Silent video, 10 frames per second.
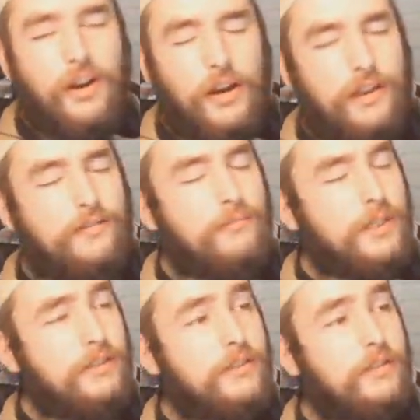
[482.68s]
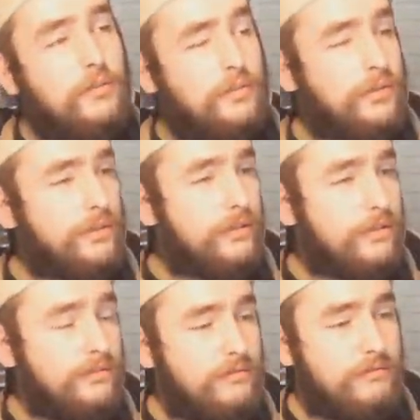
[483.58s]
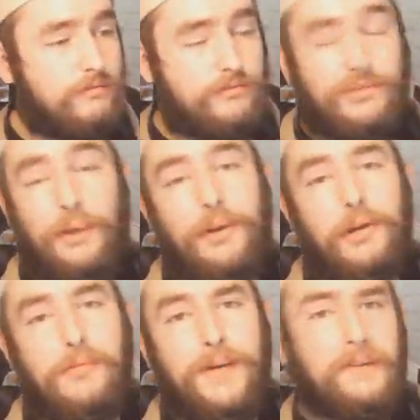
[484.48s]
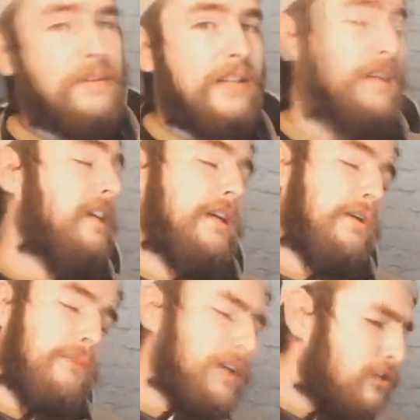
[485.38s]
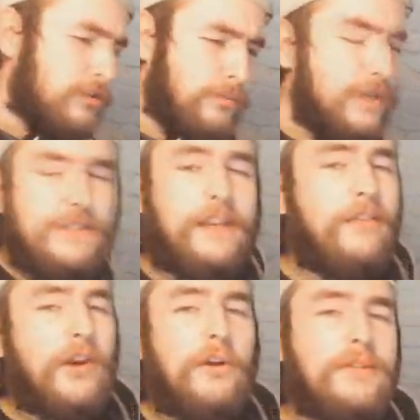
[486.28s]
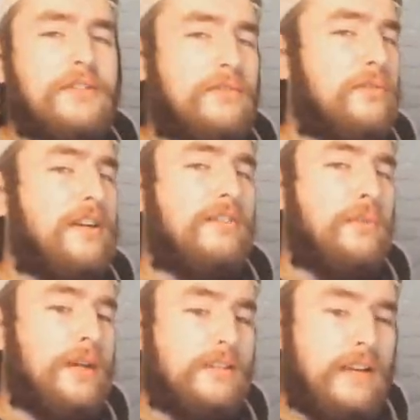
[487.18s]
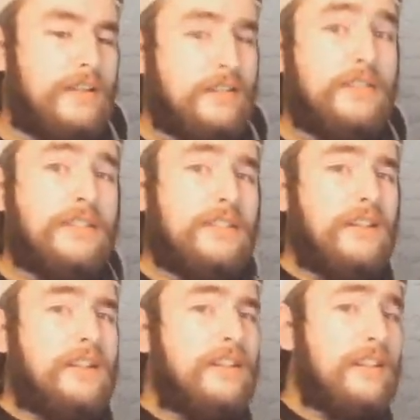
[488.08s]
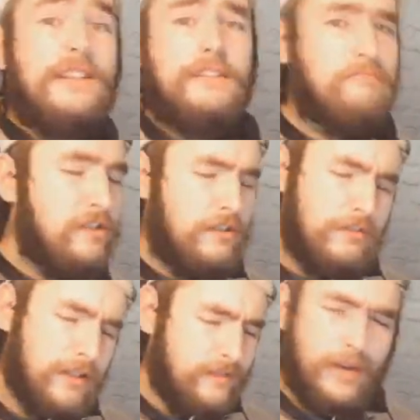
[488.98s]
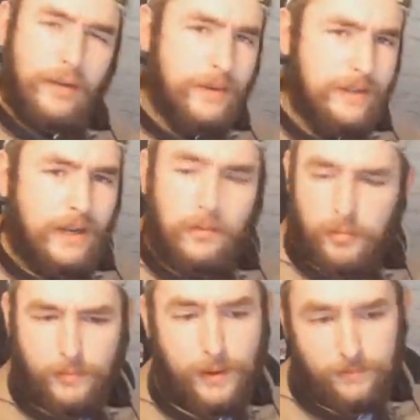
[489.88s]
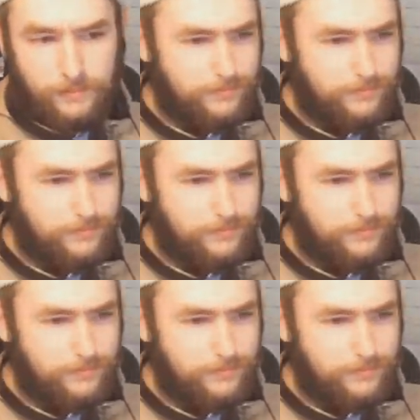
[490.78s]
I have missed or just don't know about, make sure to put it down in the comments for all the other Wastelanders to see. You never know, it could help them out.